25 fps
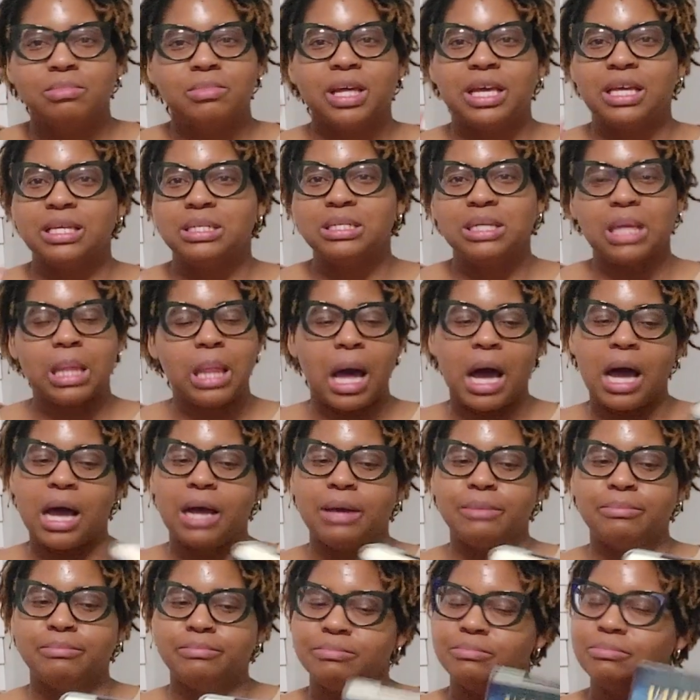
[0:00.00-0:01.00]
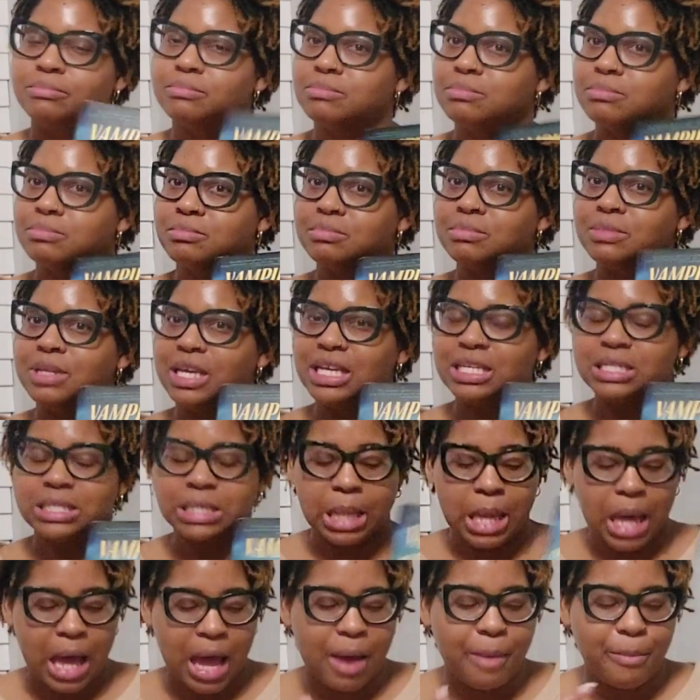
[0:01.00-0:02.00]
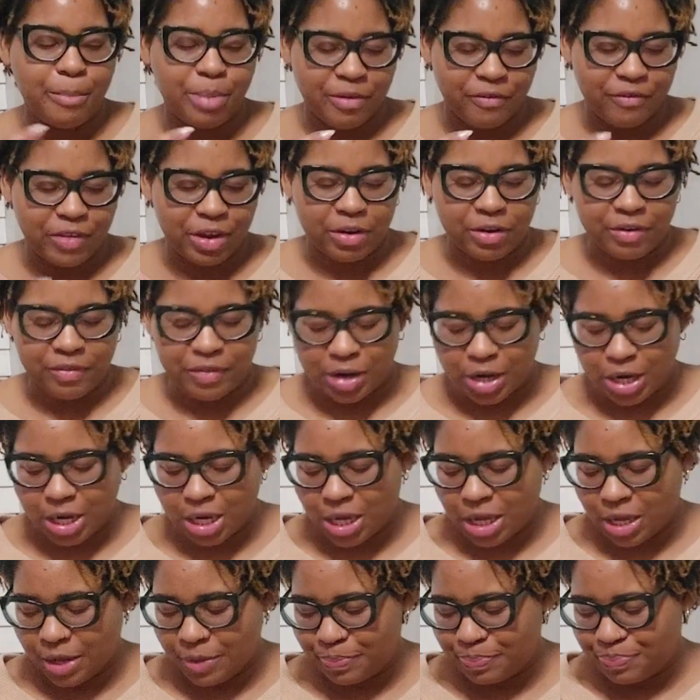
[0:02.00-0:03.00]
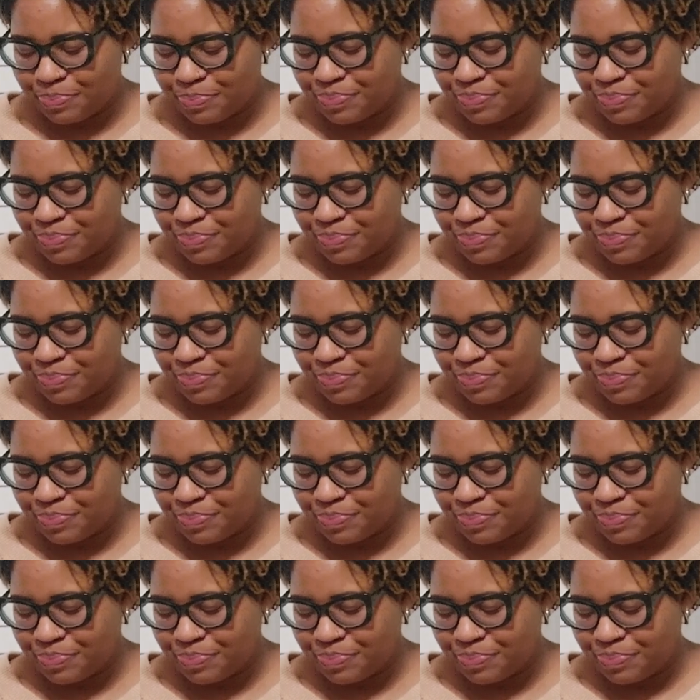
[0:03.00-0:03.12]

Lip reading: It's a lot. It's a lot, but very, very good.